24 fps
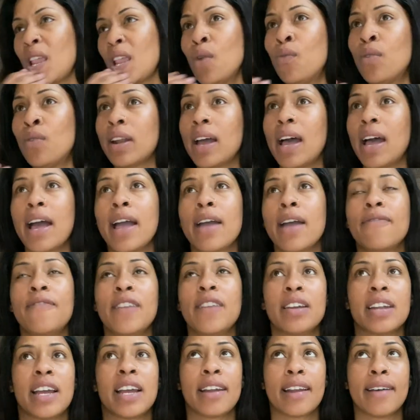When I
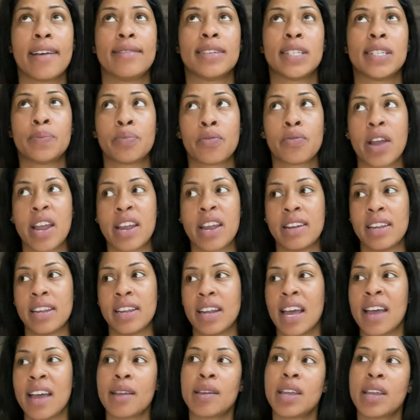found out I was
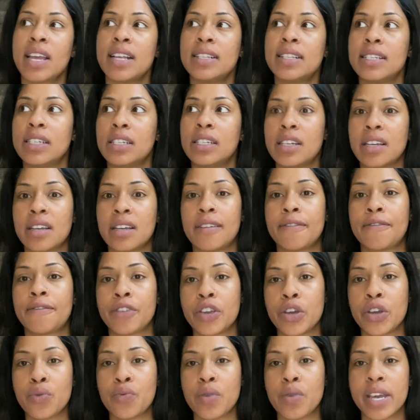pregnant, I guess it took a
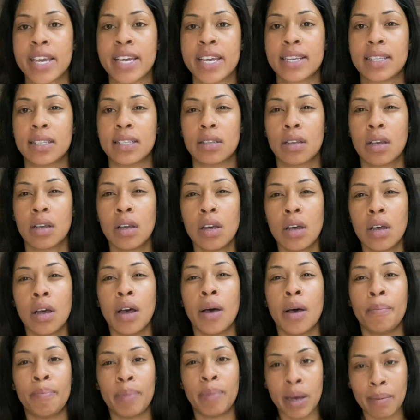few weeks
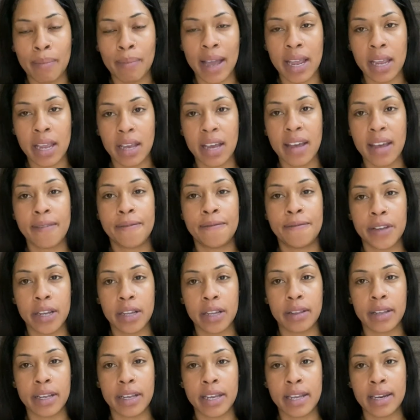but my gut
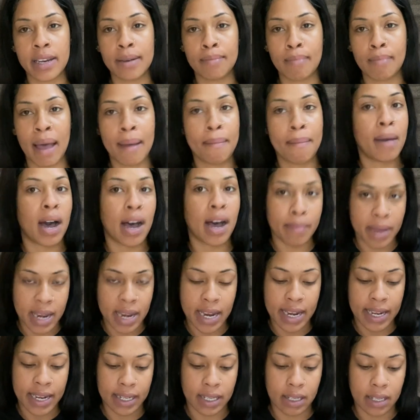feeling, my mommy
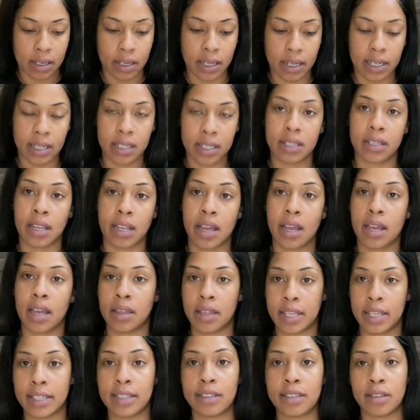instinct said
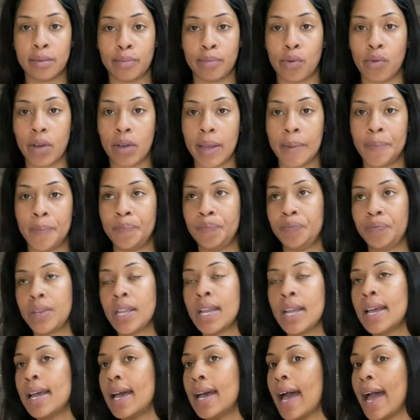this is a boy.
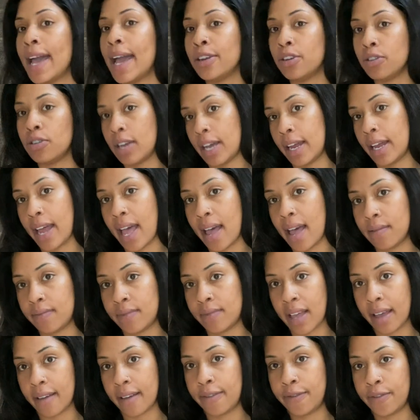I do not have
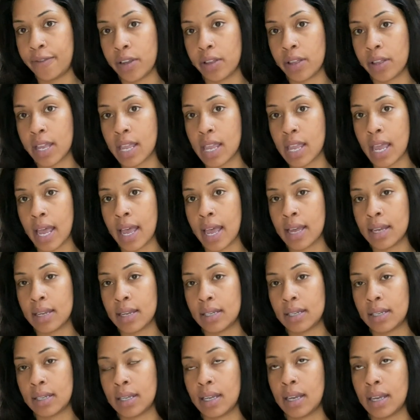that feeling yet.